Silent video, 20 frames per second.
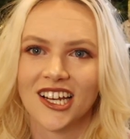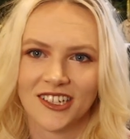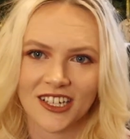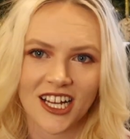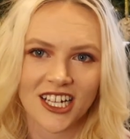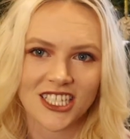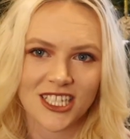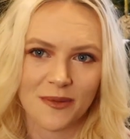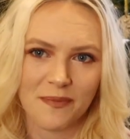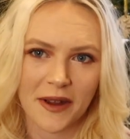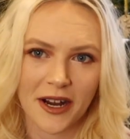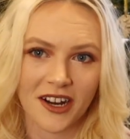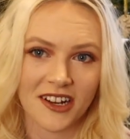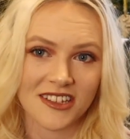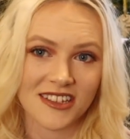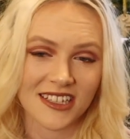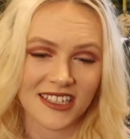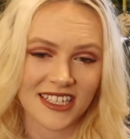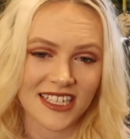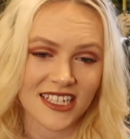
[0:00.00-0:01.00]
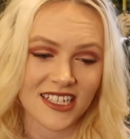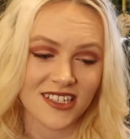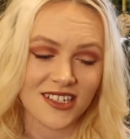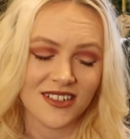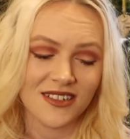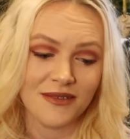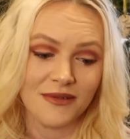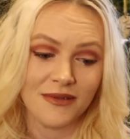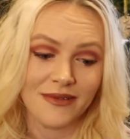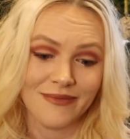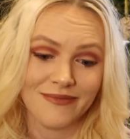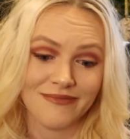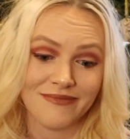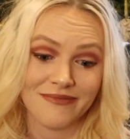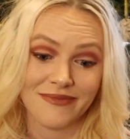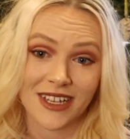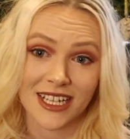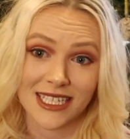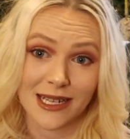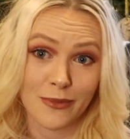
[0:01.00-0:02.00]
Not to bury the lead,
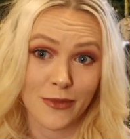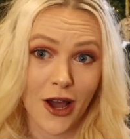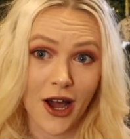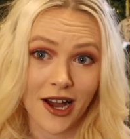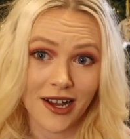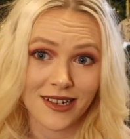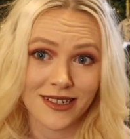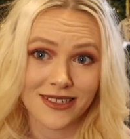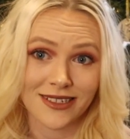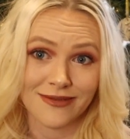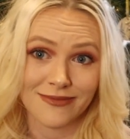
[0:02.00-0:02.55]
because I'm not,